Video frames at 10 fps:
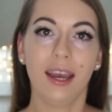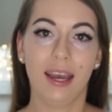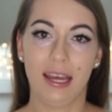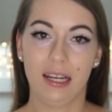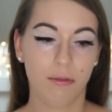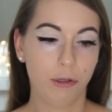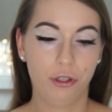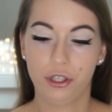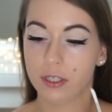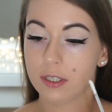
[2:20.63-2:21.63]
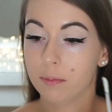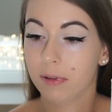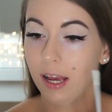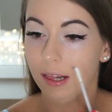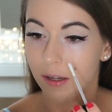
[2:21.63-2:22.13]
And I will just
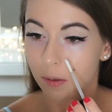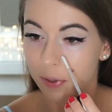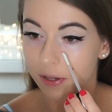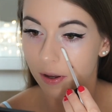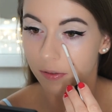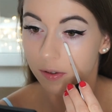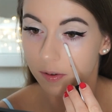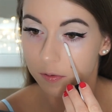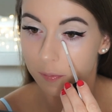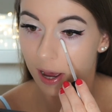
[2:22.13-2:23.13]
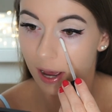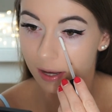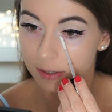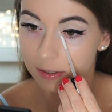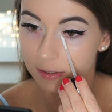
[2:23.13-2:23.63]
apply a little bit underneath my
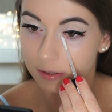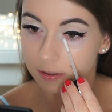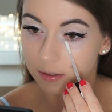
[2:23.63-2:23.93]
eyes.